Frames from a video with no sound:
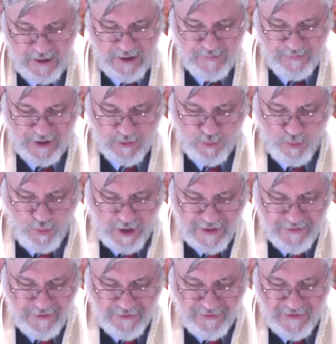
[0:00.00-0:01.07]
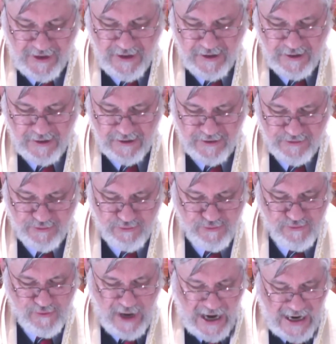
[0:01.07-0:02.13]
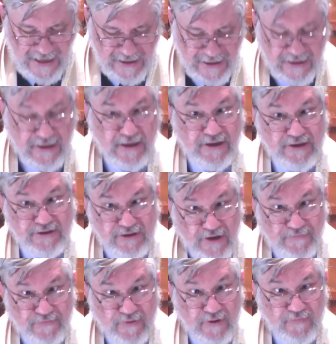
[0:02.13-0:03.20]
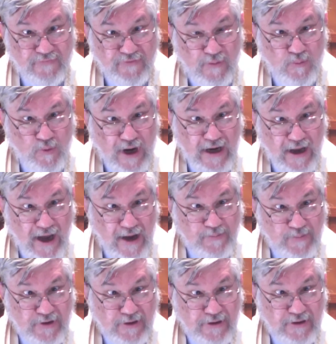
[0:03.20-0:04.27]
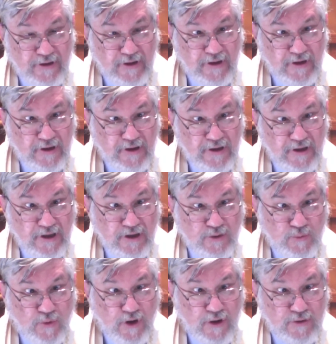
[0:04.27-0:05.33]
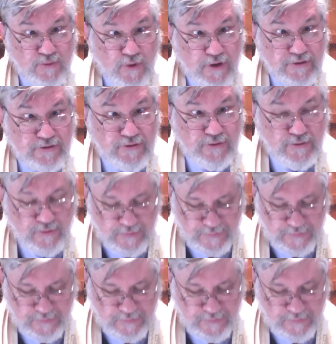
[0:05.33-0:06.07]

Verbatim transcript: But one thing is radically different from what happened in World War II.